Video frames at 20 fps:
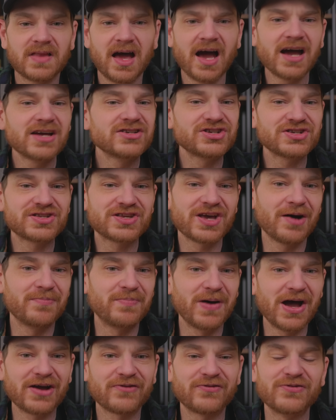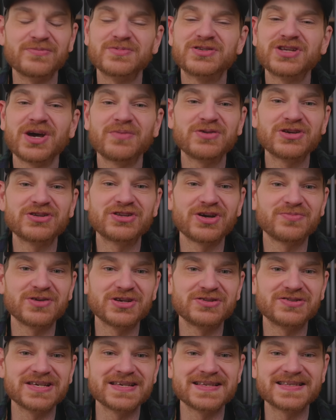I just got back from W
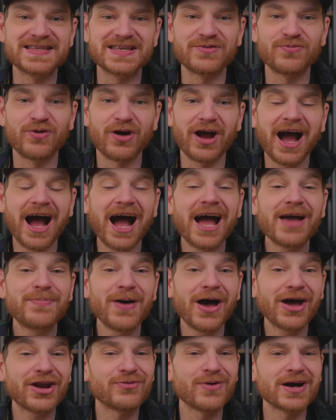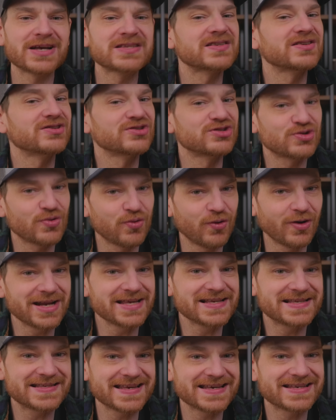W D C where iPadOS
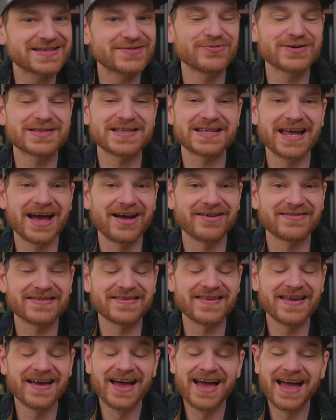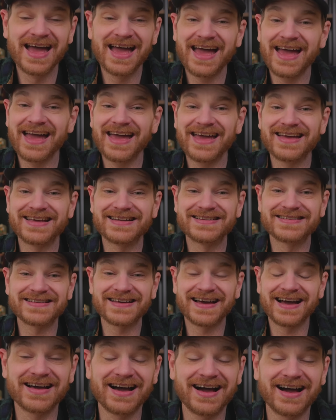twenty-six was announced, and
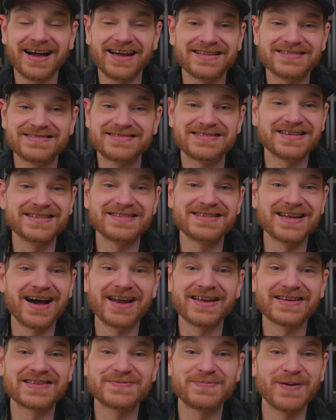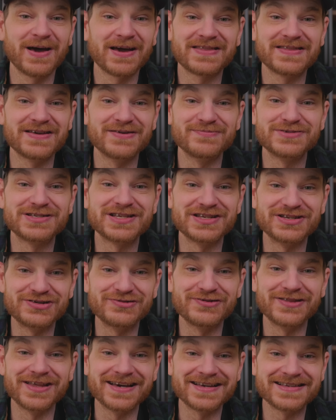I did not expect them to
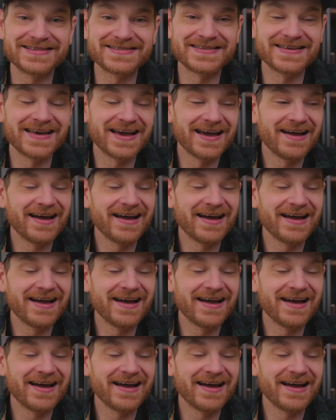do this.